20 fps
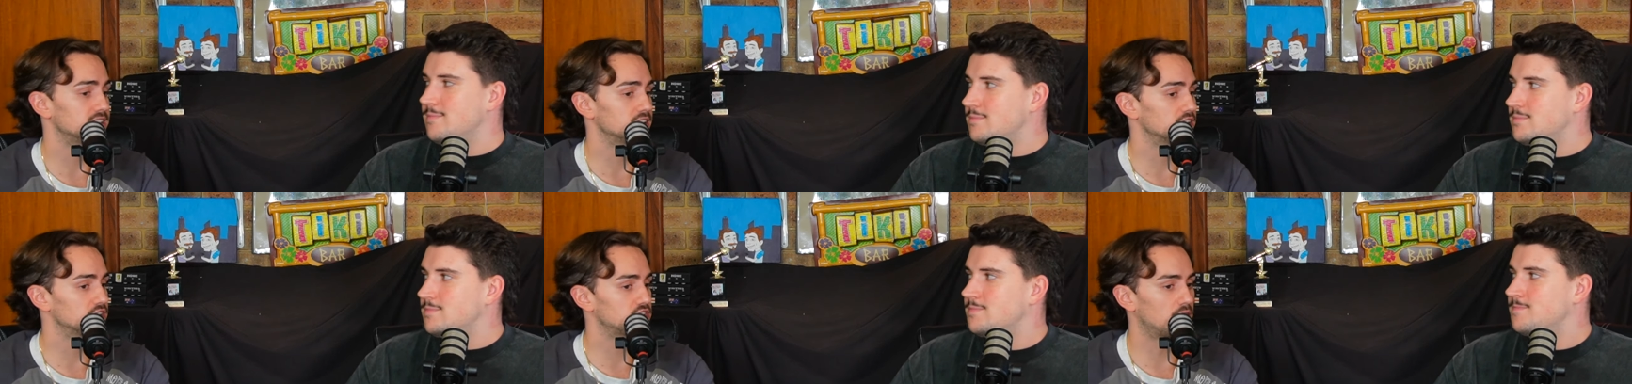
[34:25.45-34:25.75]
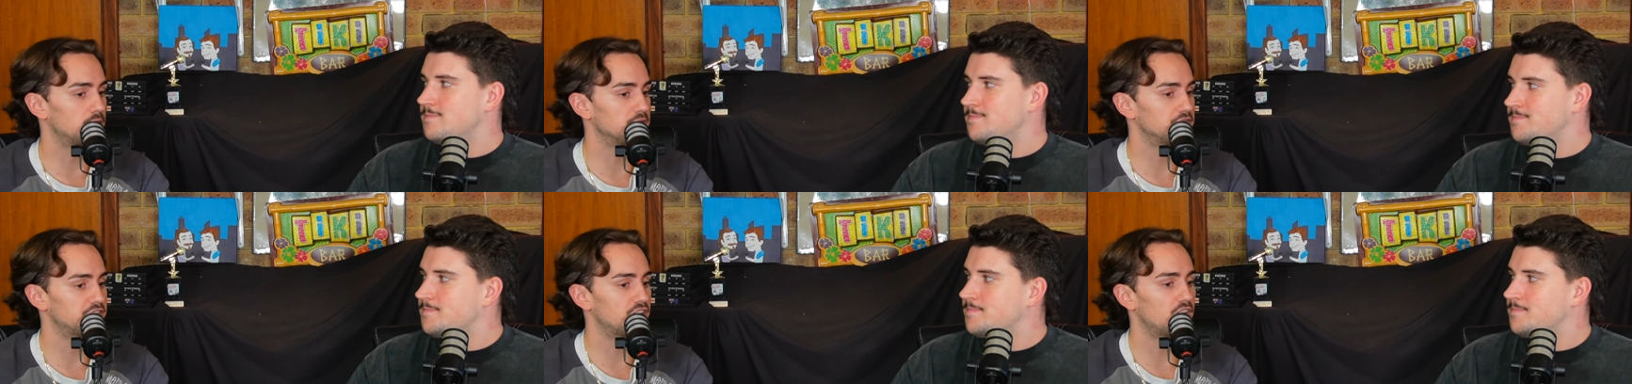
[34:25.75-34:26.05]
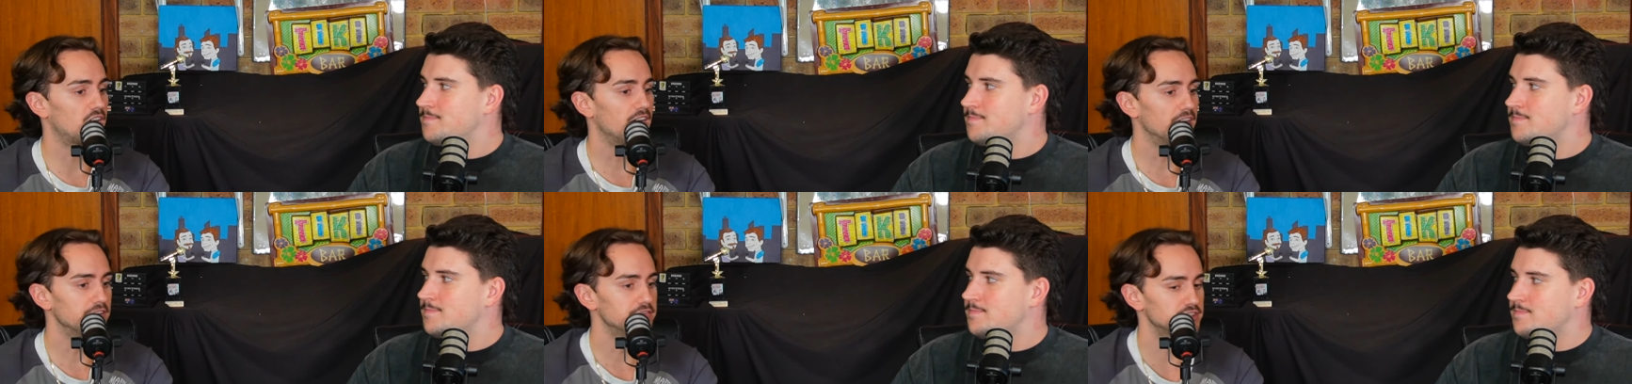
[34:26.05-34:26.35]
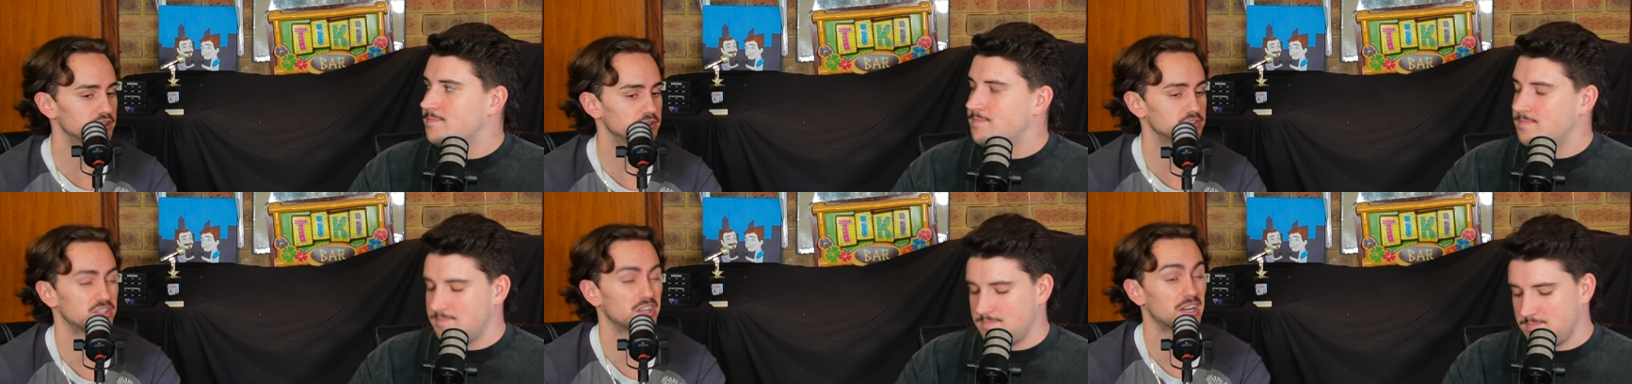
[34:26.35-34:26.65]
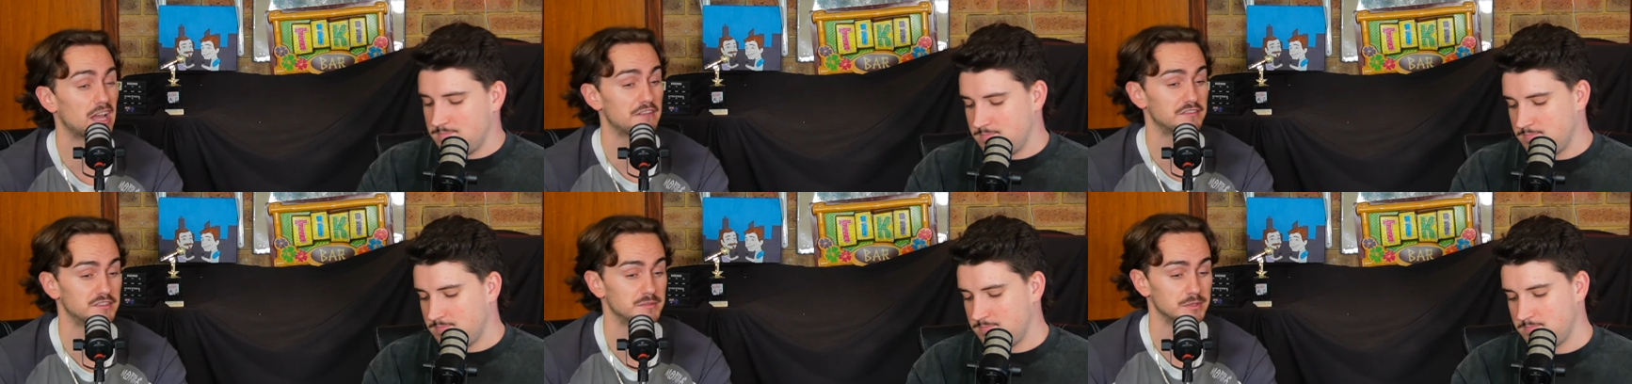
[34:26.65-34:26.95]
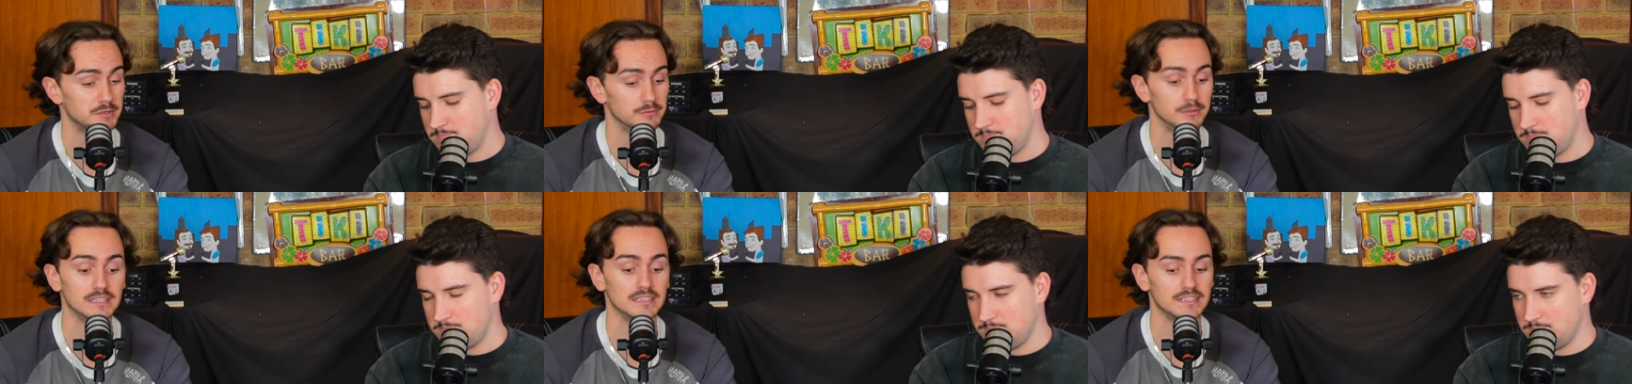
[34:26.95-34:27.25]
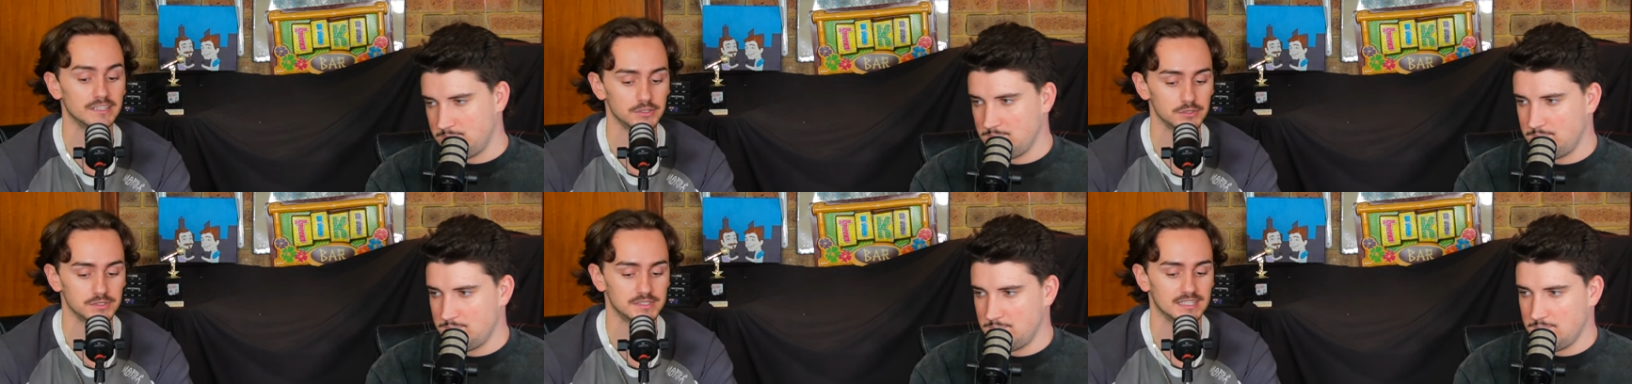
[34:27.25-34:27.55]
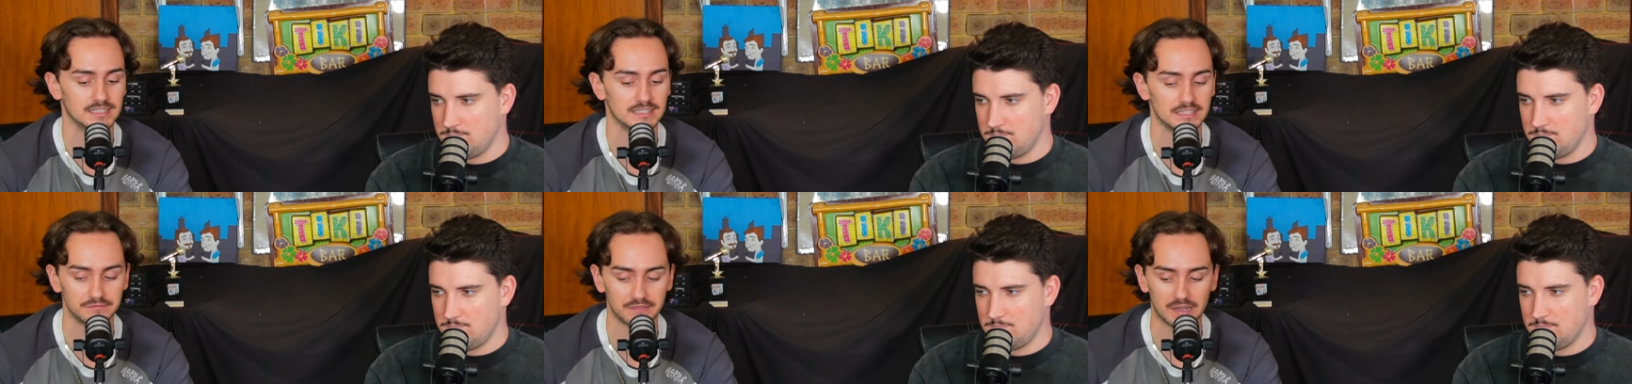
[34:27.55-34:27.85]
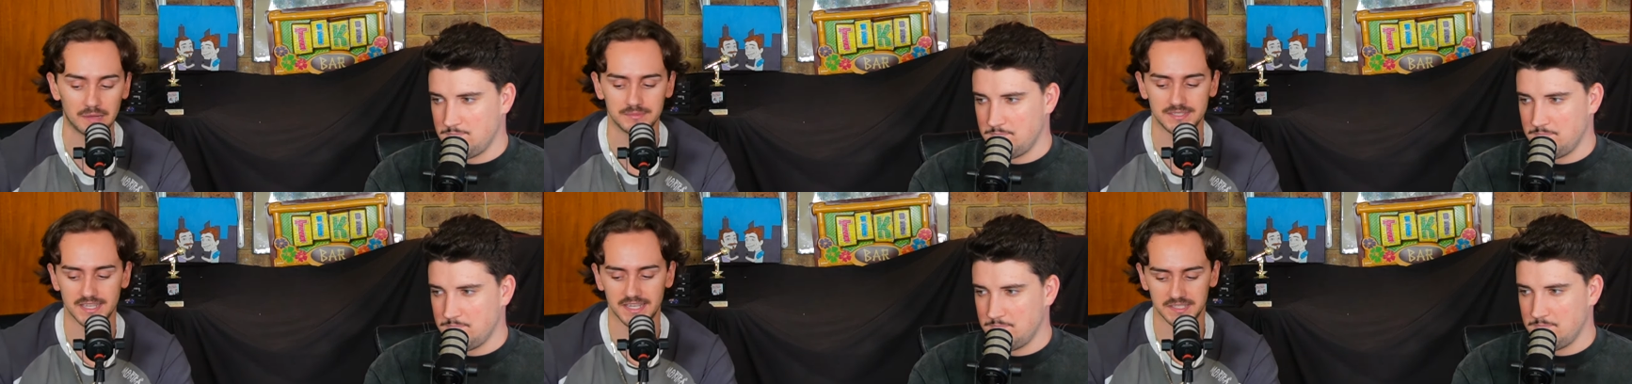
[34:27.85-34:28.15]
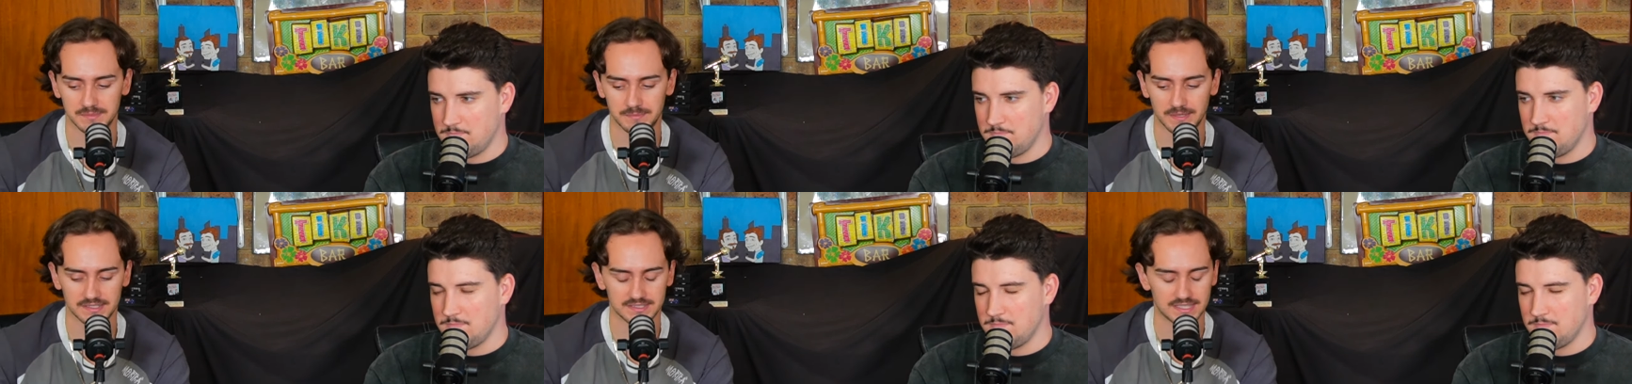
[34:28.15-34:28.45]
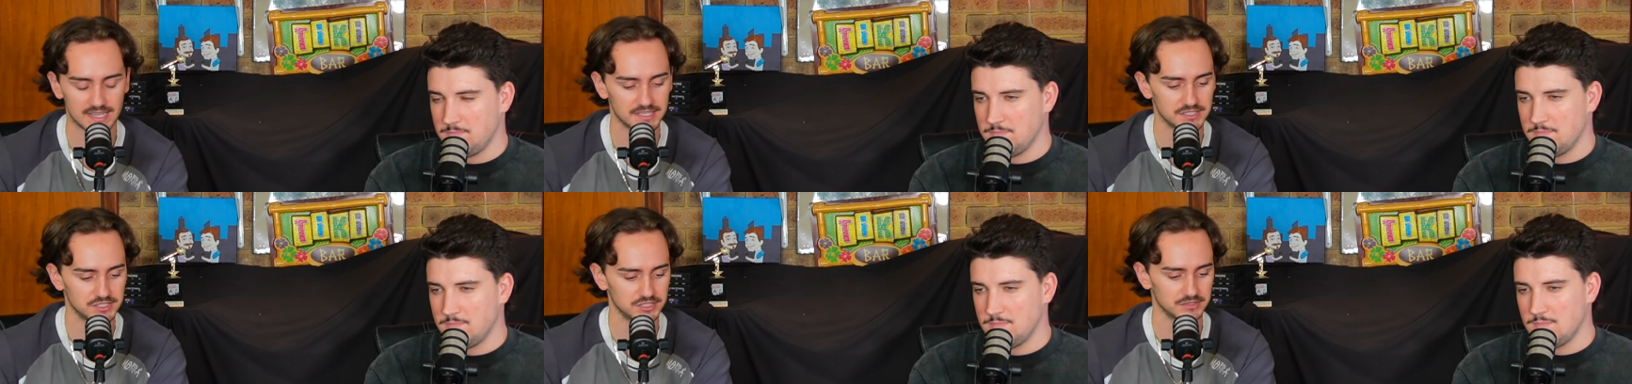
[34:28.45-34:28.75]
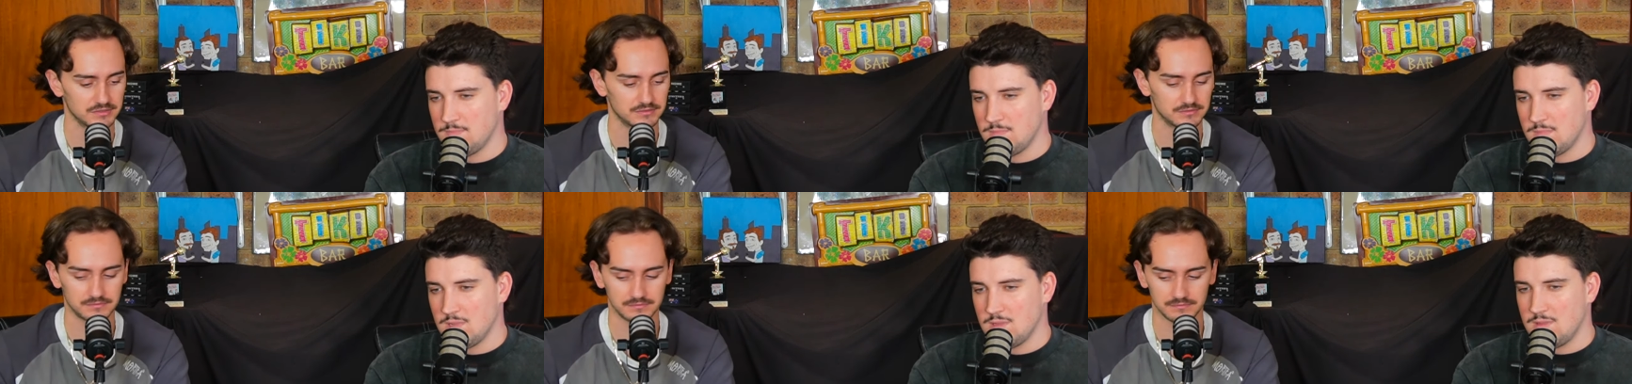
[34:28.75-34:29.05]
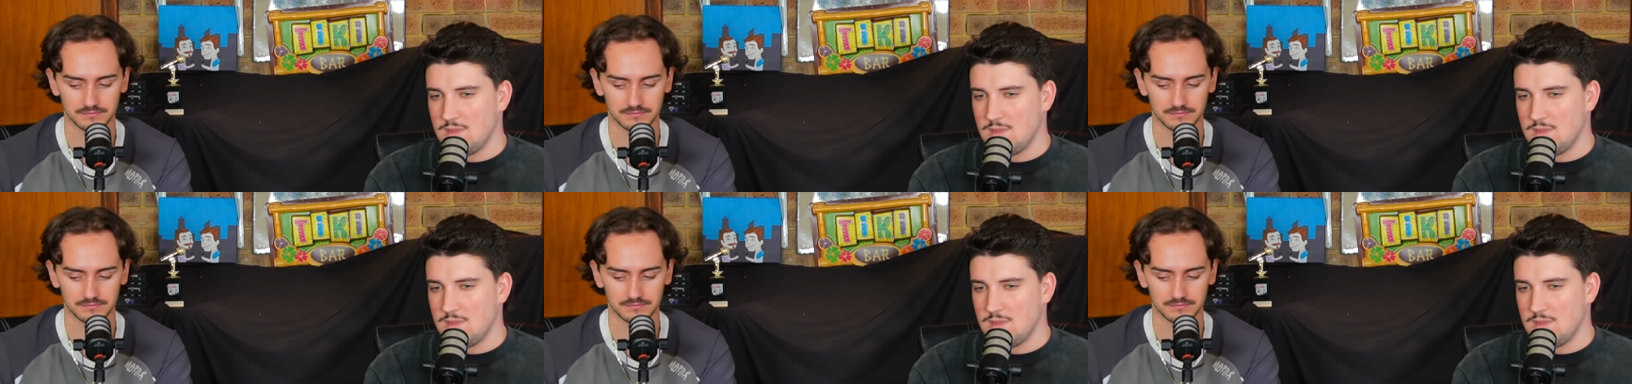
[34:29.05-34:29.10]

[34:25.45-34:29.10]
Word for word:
Speaker 1: in the top five. So it's going to have to be really good to live up to expectation.